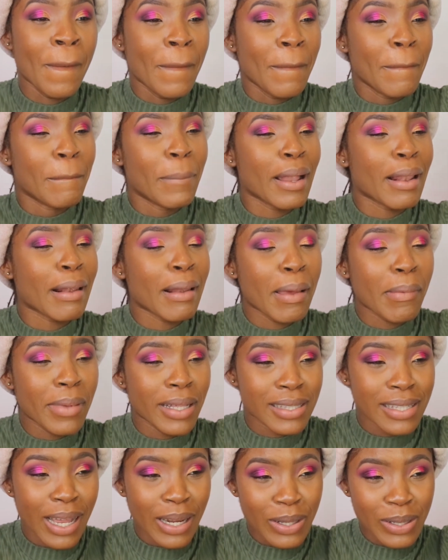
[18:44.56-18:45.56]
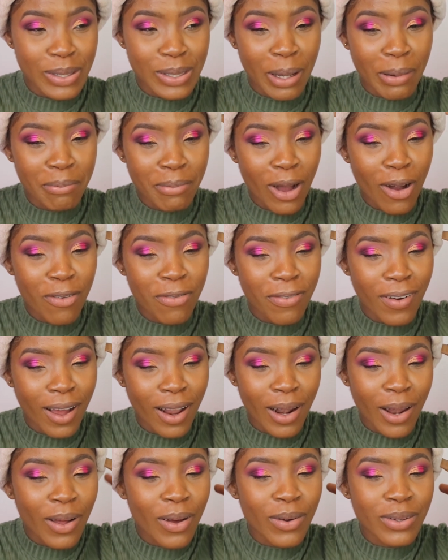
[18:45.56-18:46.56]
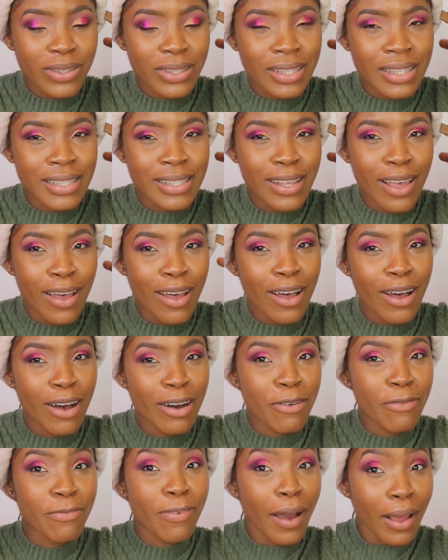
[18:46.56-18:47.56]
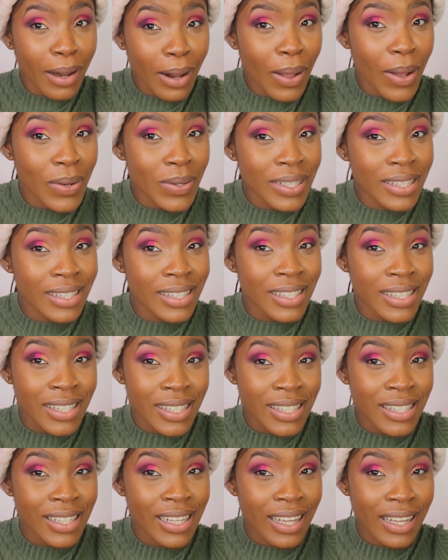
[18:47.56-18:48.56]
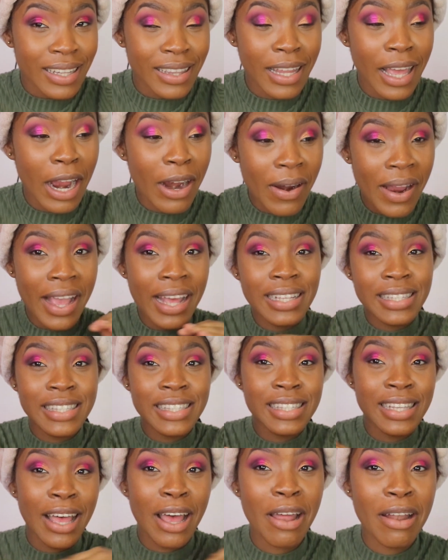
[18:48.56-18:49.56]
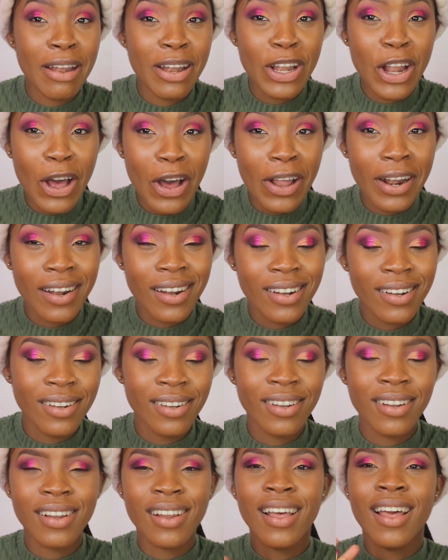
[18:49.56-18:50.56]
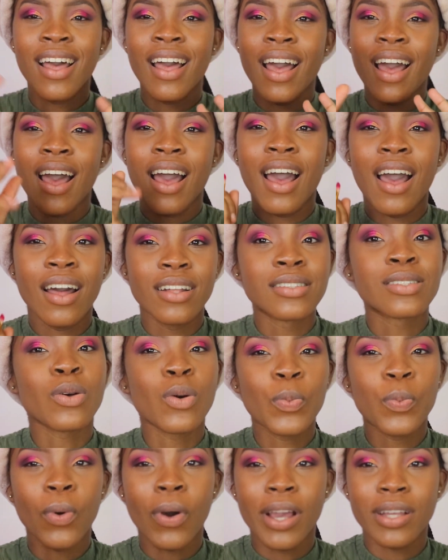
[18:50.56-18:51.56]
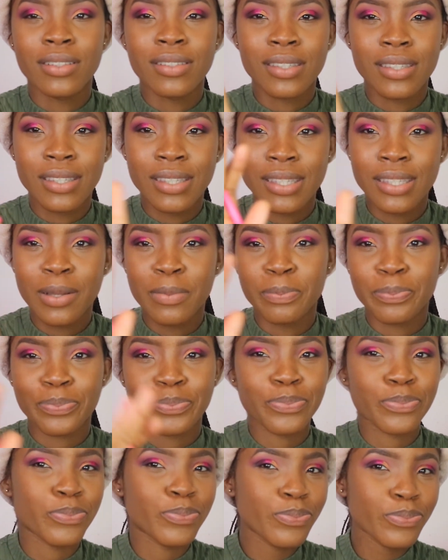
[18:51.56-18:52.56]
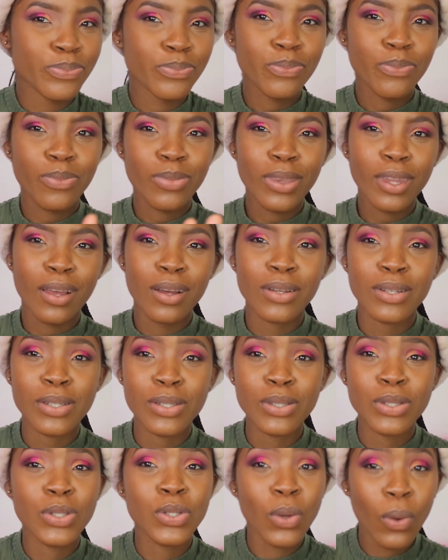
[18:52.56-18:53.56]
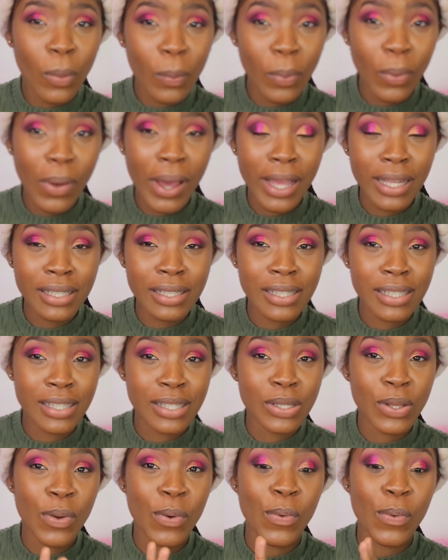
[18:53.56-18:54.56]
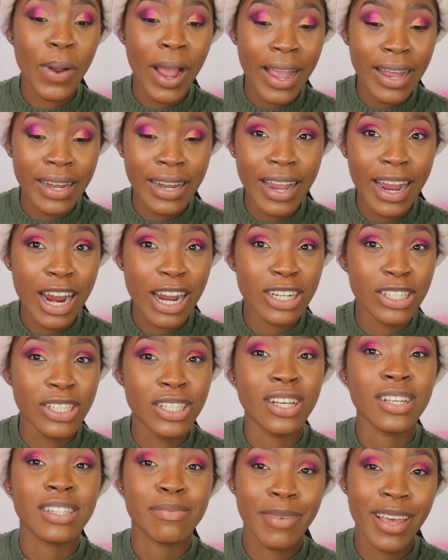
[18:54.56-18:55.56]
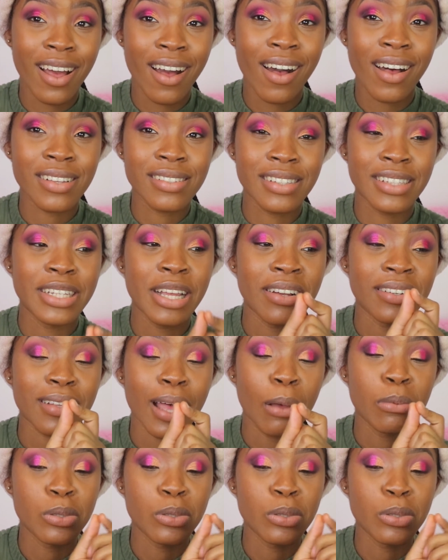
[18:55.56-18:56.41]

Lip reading: But let me tell you something about fallout. Fallout, there is none. 2 points. 2 points right there, just because there's